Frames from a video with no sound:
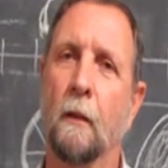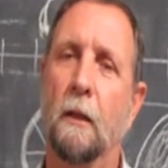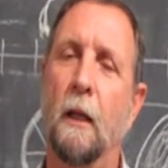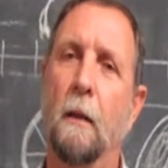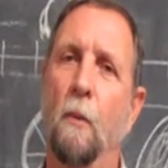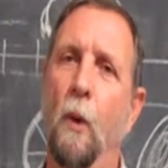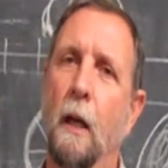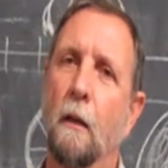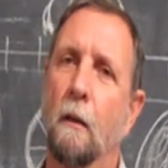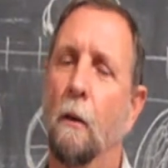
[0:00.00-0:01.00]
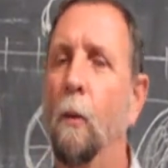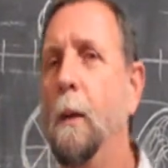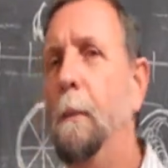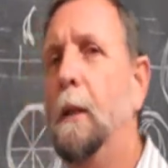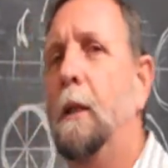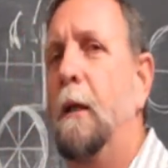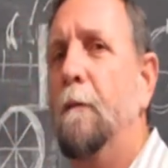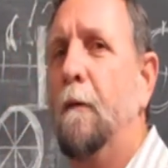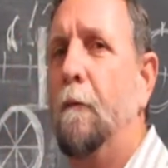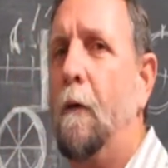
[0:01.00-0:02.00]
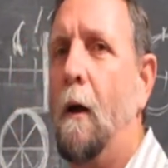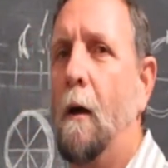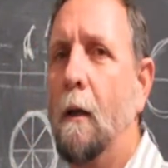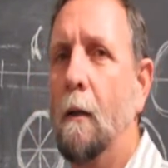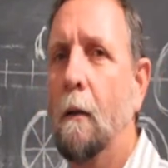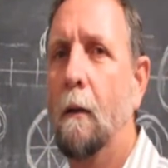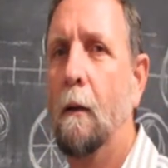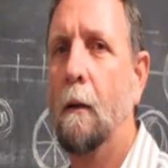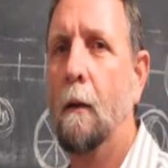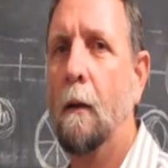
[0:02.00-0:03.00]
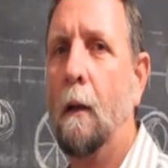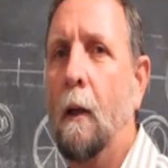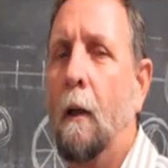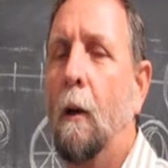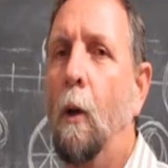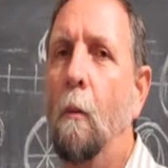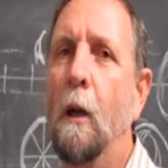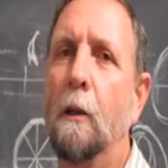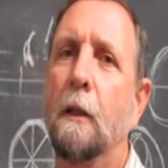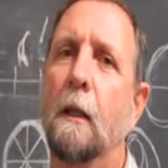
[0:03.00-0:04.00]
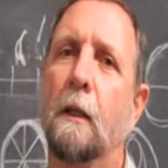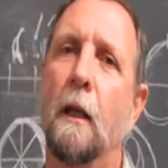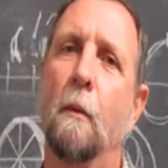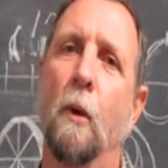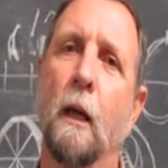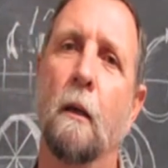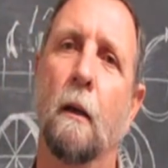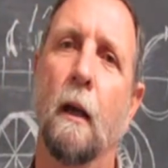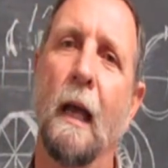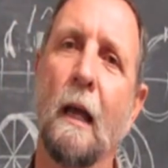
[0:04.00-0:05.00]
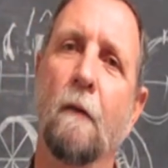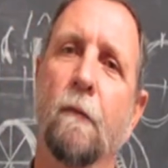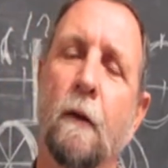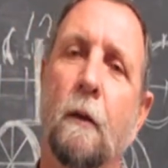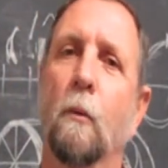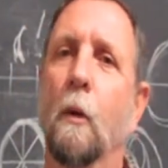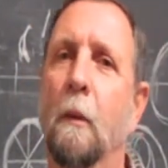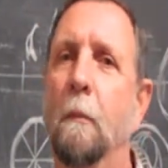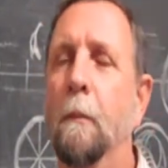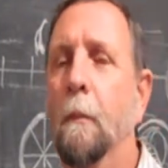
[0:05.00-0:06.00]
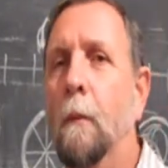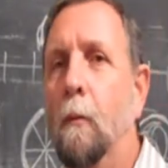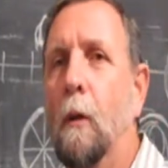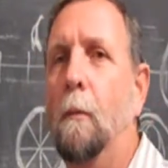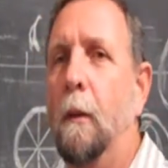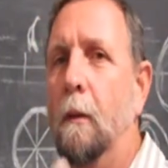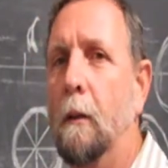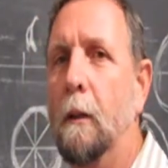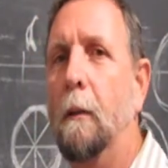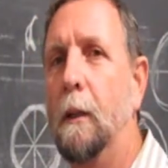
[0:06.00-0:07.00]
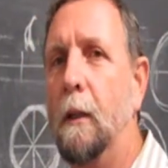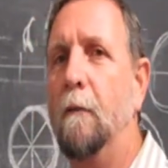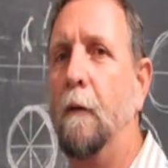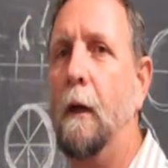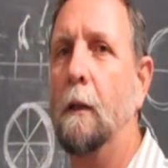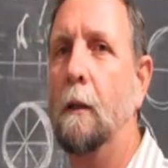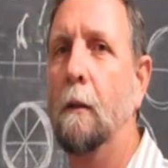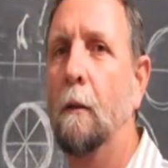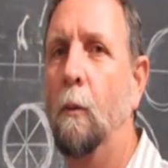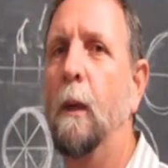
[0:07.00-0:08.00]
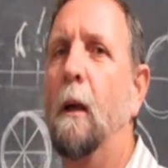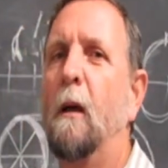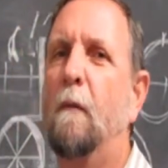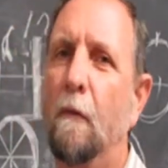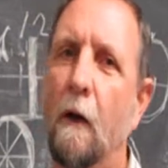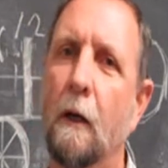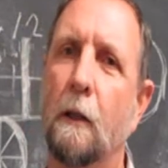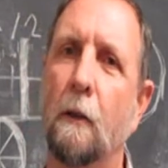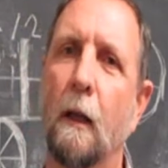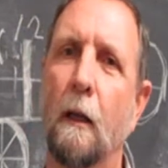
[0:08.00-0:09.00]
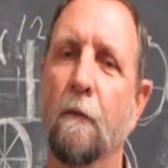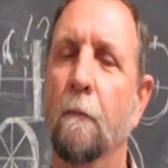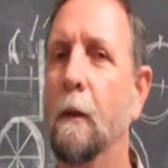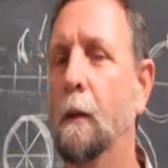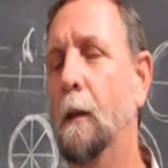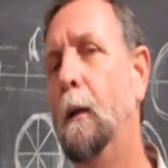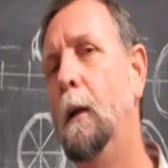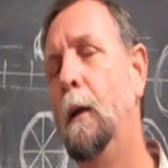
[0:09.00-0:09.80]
The same way we perceive a fly, almost in the same way an elephant will perceive us. We like flies to elephants.